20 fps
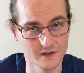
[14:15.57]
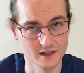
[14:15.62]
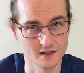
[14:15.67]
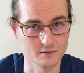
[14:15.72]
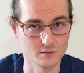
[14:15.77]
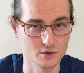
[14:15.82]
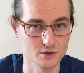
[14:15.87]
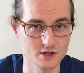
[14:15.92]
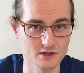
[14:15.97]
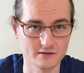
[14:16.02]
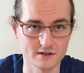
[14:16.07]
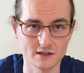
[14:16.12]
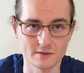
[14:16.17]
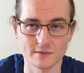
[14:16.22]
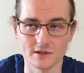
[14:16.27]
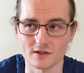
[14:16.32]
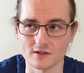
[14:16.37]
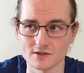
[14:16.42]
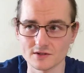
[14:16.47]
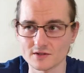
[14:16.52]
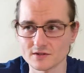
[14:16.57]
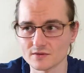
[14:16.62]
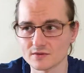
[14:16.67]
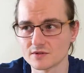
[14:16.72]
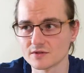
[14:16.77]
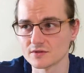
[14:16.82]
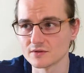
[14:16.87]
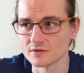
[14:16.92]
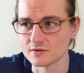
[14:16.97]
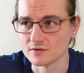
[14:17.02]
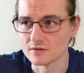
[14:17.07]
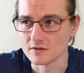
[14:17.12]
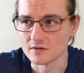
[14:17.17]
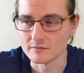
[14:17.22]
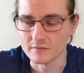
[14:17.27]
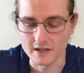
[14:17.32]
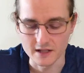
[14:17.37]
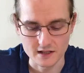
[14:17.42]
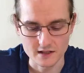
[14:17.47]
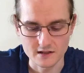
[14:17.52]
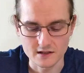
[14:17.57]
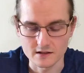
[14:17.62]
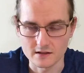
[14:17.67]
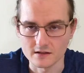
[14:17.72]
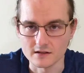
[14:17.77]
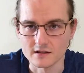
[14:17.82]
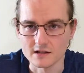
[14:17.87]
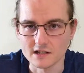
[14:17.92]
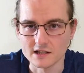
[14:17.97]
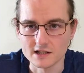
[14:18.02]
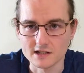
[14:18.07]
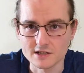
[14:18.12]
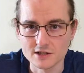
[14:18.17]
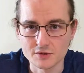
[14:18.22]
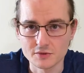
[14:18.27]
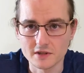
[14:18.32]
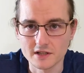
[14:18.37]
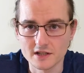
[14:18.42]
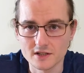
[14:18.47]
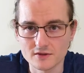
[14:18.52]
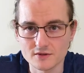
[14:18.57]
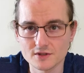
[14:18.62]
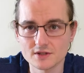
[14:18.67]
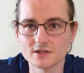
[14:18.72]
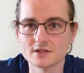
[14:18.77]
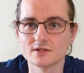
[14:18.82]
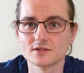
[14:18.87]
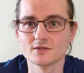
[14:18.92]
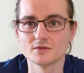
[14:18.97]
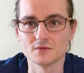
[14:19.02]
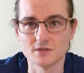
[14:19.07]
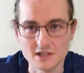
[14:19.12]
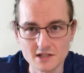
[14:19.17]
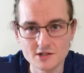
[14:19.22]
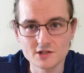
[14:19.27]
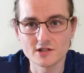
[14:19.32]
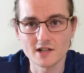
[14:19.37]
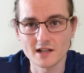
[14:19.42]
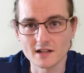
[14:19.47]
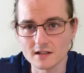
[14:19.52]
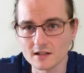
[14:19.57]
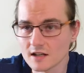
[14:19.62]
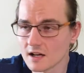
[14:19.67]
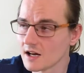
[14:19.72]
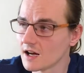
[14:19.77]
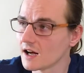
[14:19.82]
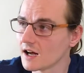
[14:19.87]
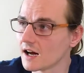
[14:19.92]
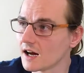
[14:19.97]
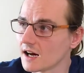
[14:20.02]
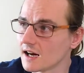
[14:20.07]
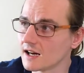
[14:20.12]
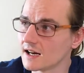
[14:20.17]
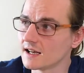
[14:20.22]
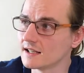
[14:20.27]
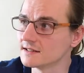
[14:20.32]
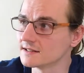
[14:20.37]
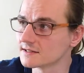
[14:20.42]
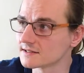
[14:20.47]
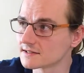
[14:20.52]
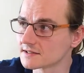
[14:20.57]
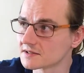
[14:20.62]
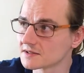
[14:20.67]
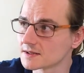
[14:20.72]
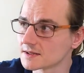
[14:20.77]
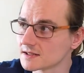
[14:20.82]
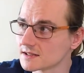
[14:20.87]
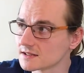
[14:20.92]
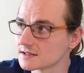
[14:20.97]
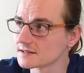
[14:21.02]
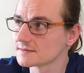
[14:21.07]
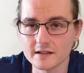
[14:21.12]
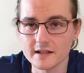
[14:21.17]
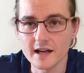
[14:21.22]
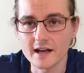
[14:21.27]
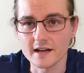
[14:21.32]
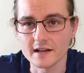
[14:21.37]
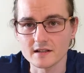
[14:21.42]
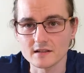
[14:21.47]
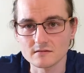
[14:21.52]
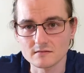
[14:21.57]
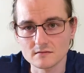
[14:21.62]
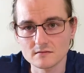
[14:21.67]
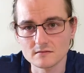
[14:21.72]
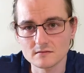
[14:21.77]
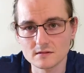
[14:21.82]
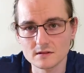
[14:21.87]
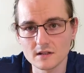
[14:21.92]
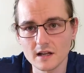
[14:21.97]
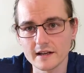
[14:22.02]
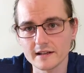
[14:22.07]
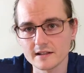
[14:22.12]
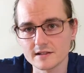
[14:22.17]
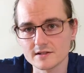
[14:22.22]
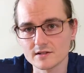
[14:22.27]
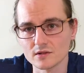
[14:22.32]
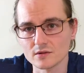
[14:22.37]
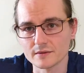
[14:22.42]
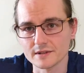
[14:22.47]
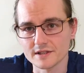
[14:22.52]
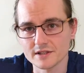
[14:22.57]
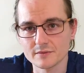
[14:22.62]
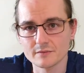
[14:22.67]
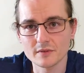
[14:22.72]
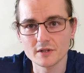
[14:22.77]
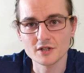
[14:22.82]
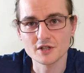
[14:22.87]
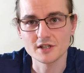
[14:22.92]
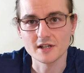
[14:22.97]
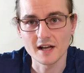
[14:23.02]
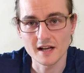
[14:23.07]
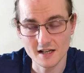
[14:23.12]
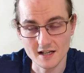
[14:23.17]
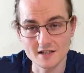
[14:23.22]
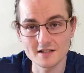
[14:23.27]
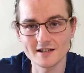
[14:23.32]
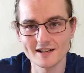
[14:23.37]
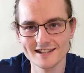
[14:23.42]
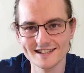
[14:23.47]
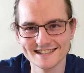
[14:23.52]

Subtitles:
motivate me also to make English videos to this channel. And yeah, like is always appreciated.